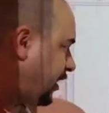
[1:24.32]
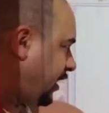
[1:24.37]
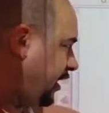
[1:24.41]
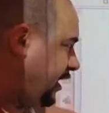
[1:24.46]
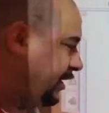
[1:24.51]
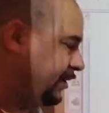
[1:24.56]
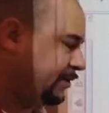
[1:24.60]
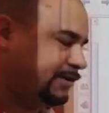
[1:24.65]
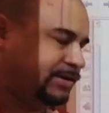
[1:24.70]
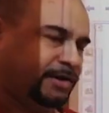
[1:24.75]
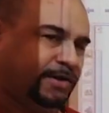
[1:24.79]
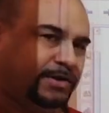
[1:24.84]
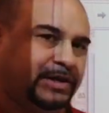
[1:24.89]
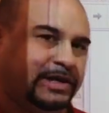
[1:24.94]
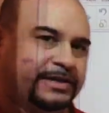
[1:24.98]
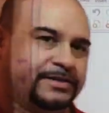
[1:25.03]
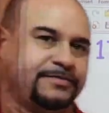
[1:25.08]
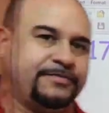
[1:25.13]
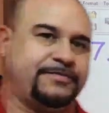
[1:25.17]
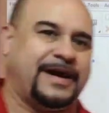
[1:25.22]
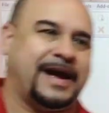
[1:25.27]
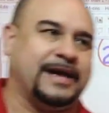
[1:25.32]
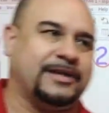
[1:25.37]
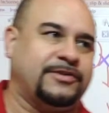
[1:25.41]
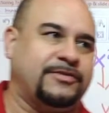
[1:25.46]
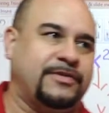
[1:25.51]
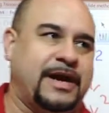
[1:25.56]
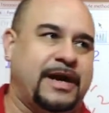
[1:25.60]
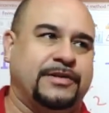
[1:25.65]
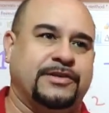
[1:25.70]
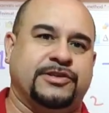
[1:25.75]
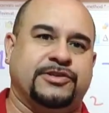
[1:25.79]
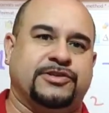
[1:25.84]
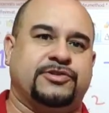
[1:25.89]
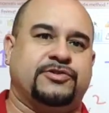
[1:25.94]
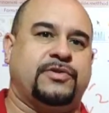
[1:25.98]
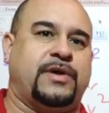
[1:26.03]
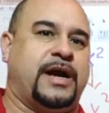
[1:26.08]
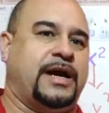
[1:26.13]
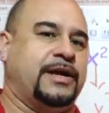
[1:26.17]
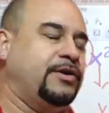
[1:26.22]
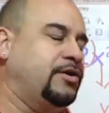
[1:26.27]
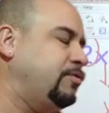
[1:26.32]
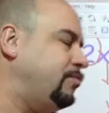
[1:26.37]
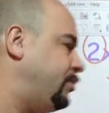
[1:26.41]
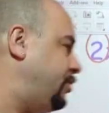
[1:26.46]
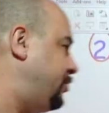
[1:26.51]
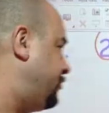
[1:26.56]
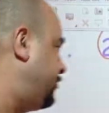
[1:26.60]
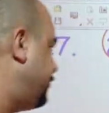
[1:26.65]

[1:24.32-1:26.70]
And so let's factor out this trinomial.